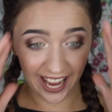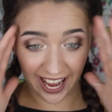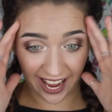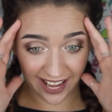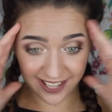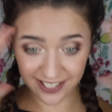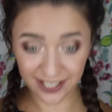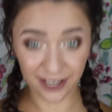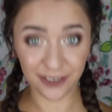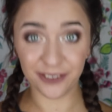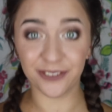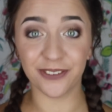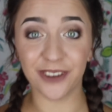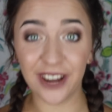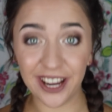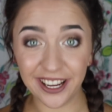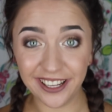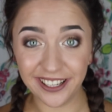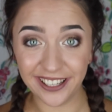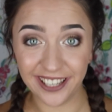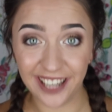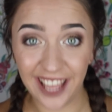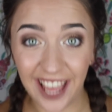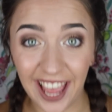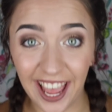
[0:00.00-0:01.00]
It's
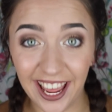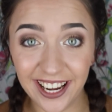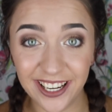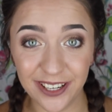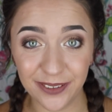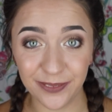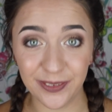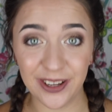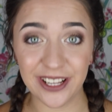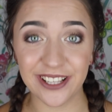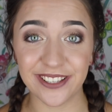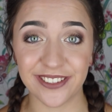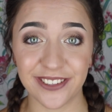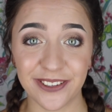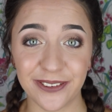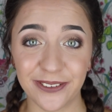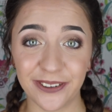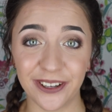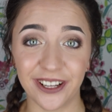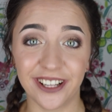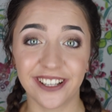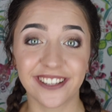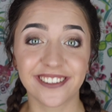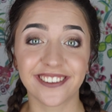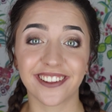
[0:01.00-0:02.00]
unreal and it means the
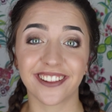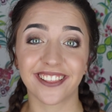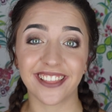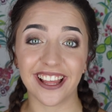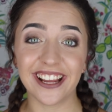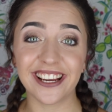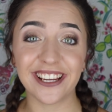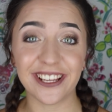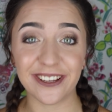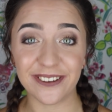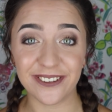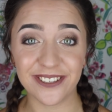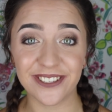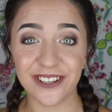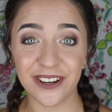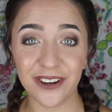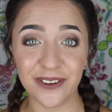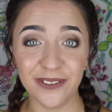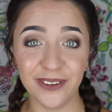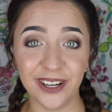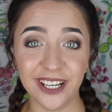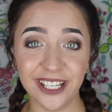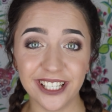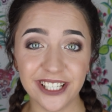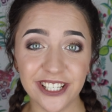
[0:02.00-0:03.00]
world, so thank you
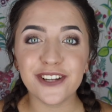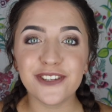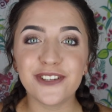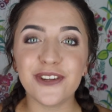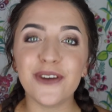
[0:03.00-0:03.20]
so much.